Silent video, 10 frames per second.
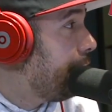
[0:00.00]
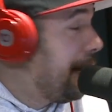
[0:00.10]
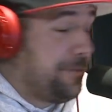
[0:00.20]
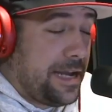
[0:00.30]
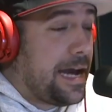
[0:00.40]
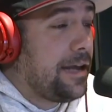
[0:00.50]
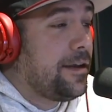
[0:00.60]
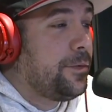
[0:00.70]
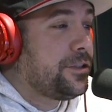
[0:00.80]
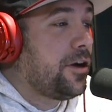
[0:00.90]
I'm
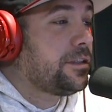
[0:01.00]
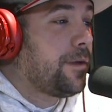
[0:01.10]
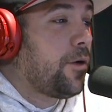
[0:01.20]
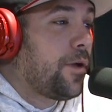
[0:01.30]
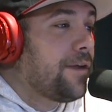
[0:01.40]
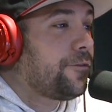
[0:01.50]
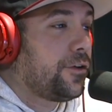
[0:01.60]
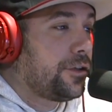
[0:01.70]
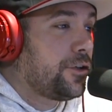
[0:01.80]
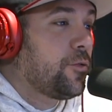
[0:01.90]
not. And we talked to my wife
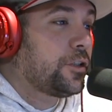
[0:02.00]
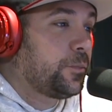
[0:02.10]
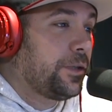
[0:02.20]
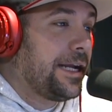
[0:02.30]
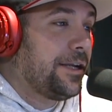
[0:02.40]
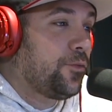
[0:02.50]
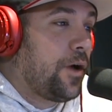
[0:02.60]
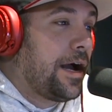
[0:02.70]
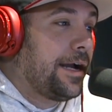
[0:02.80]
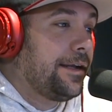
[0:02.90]
earlier who explained
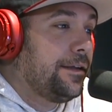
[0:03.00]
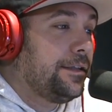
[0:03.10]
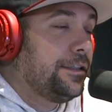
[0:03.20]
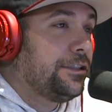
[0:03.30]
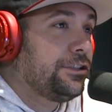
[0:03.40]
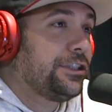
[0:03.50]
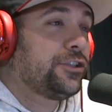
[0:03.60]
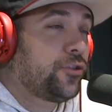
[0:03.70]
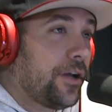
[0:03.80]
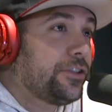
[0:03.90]
why she
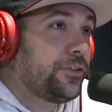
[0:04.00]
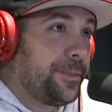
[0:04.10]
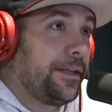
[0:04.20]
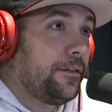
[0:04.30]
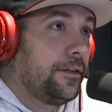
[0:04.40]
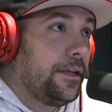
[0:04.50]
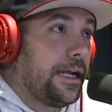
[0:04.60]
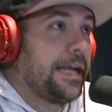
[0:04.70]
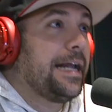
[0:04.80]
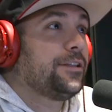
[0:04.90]
trusts me
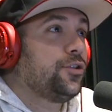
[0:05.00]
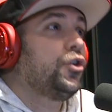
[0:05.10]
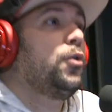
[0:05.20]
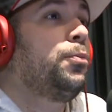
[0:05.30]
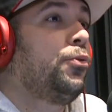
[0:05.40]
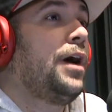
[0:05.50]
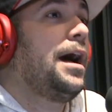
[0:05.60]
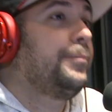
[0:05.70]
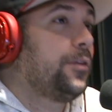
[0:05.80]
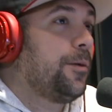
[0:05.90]
and has no
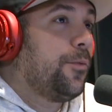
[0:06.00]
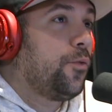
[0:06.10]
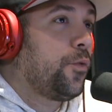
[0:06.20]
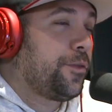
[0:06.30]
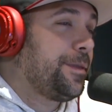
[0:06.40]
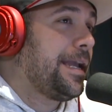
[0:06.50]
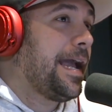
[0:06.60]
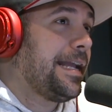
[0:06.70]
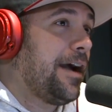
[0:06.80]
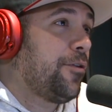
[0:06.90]
problem with me
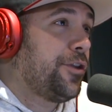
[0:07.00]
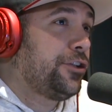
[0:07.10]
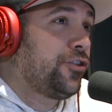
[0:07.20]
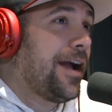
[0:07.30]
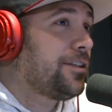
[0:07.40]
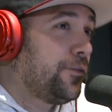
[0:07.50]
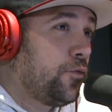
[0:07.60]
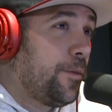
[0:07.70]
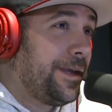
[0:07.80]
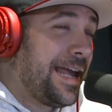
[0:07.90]
hanging out with an attractive
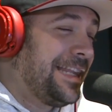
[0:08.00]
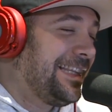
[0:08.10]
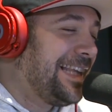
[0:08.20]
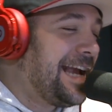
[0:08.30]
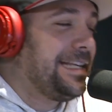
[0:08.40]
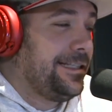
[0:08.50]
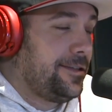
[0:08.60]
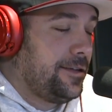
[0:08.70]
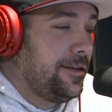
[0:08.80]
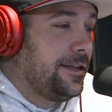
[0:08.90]
woman. And
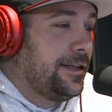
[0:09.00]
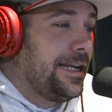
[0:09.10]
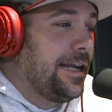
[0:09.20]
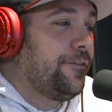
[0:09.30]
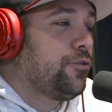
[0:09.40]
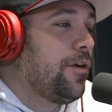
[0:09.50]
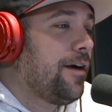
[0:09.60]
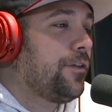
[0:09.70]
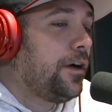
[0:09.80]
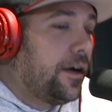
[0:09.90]
ladies, if you
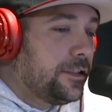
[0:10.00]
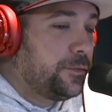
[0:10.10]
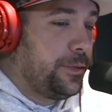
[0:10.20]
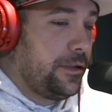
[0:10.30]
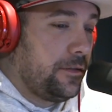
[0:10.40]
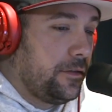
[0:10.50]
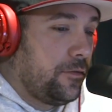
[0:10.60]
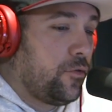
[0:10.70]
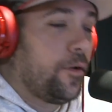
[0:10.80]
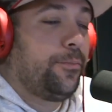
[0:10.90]
have a husband
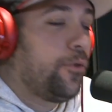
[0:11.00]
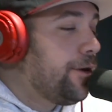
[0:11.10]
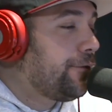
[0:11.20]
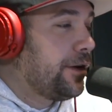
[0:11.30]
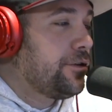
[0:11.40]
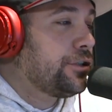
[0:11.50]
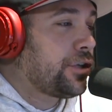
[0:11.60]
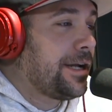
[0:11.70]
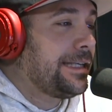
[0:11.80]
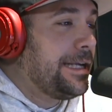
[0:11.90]
or a boyfriend who you're
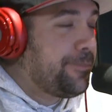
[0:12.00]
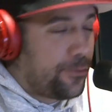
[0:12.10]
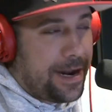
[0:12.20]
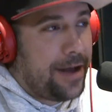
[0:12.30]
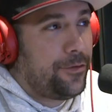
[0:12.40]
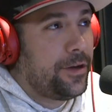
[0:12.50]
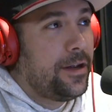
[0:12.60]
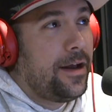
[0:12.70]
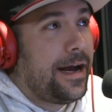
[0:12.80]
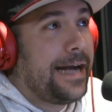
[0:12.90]
trying to keep around,
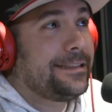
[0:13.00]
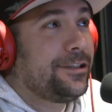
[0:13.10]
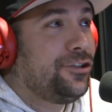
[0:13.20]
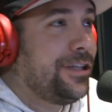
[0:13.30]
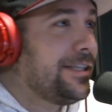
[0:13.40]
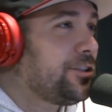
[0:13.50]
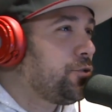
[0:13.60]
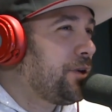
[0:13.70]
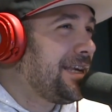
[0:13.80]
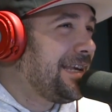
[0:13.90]
I suggest
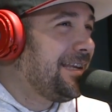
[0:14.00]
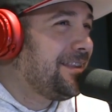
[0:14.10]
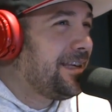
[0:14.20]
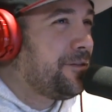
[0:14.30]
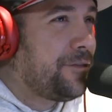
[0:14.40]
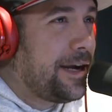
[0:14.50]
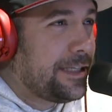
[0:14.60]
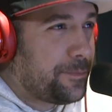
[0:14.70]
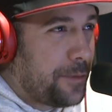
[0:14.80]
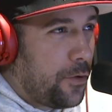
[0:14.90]
you heed the
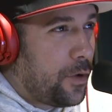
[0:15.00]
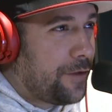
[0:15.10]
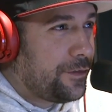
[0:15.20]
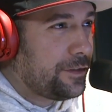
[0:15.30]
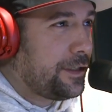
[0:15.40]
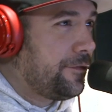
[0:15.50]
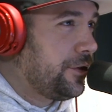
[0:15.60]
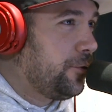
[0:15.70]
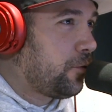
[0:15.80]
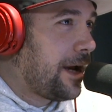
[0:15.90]
advice my wife is
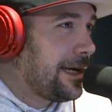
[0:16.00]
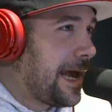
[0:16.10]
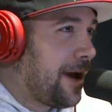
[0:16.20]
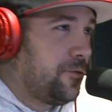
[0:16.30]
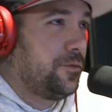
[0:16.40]
giving you right now.